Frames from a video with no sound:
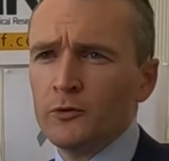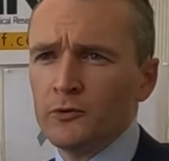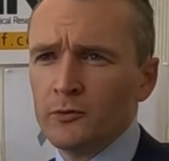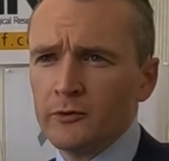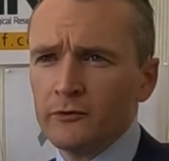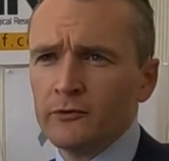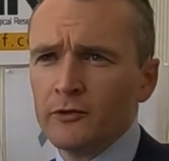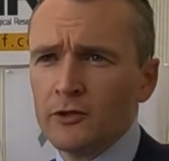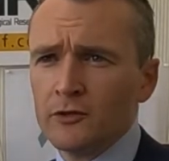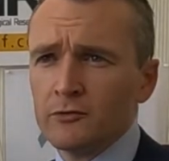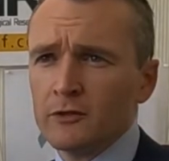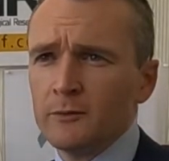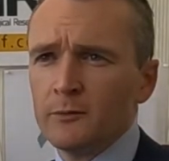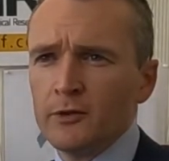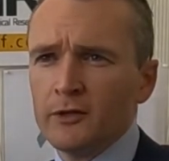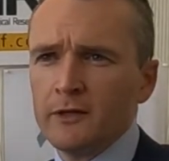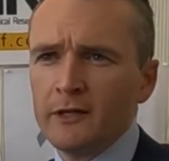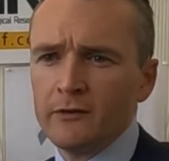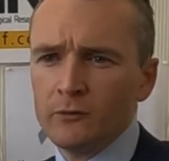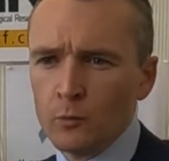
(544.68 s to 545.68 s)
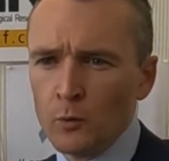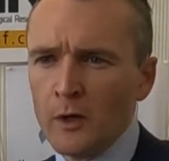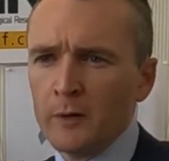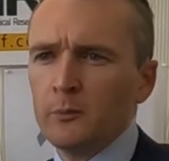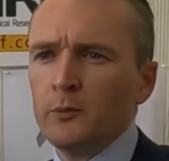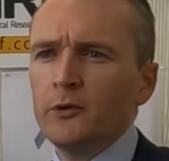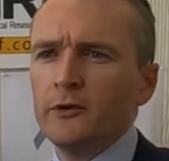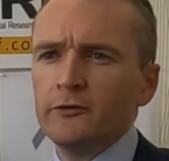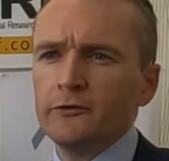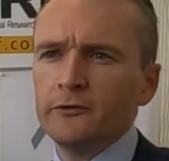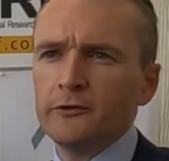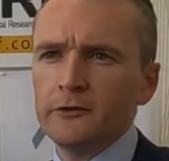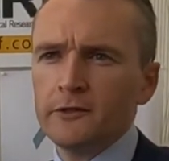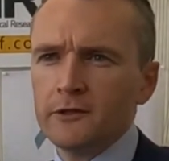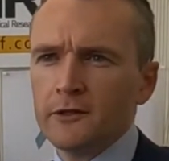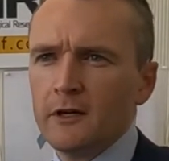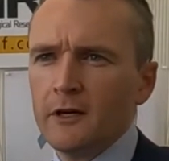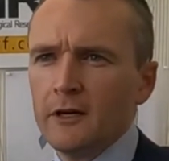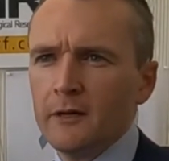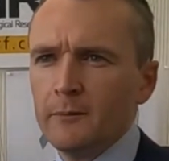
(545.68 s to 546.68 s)
with doing surgery, but it's one person at a
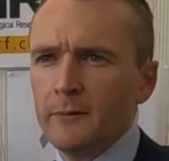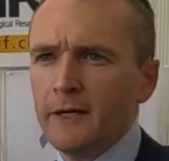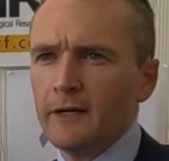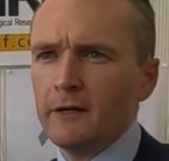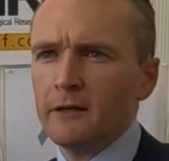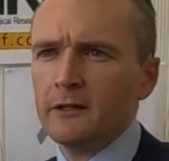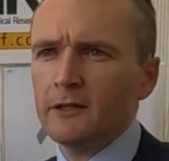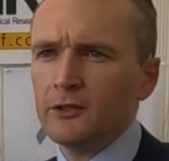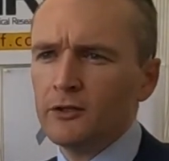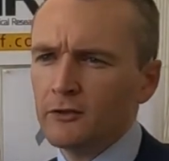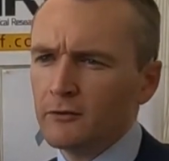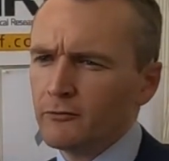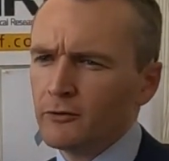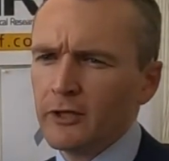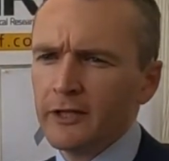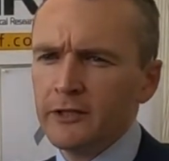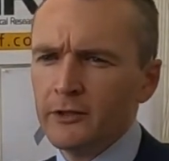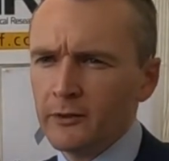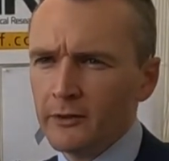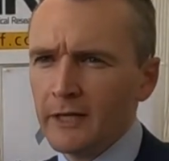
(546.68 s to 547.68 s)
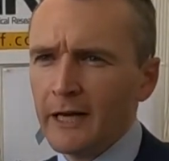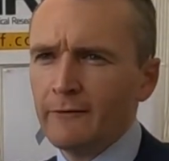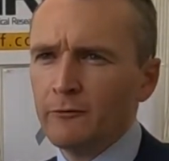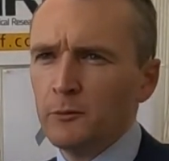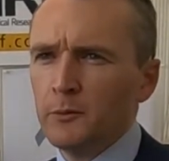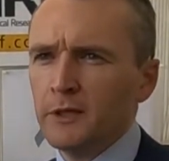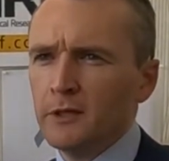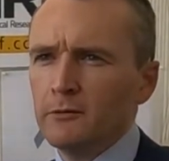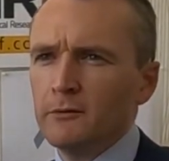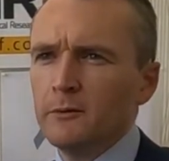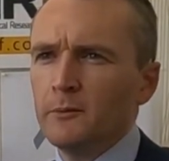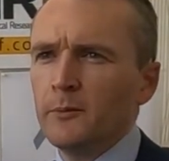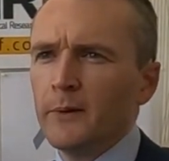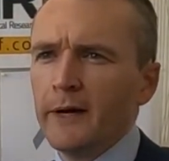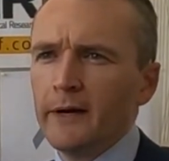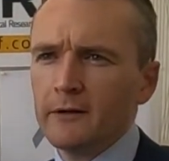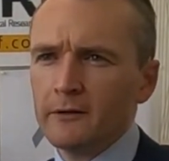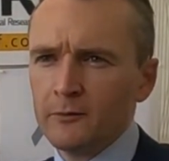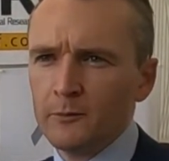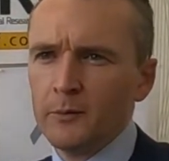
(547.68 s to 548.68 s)
time. And I think you feel like you can have a bigger
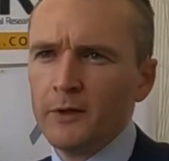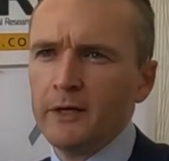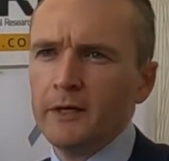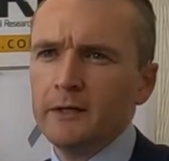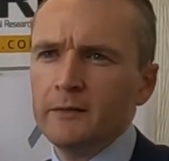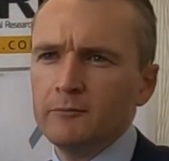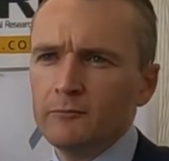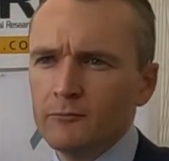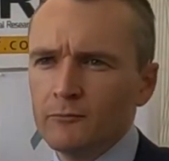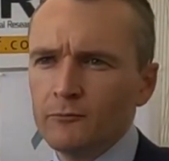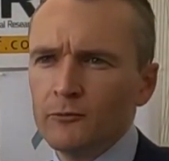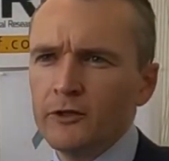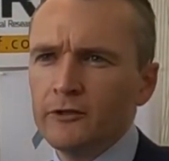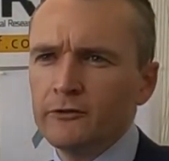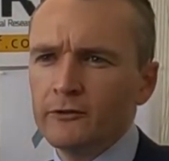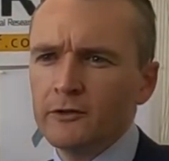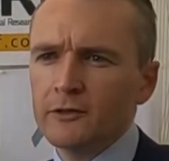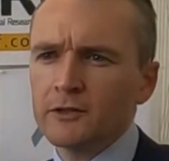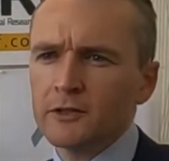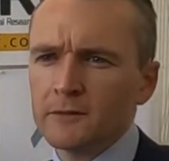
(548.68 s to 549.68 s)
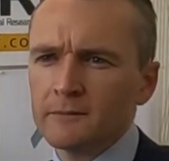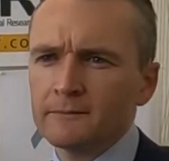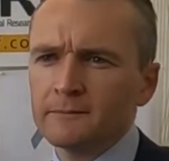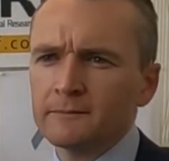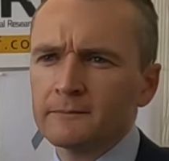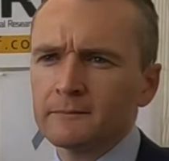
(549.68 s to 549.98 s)
impact by research.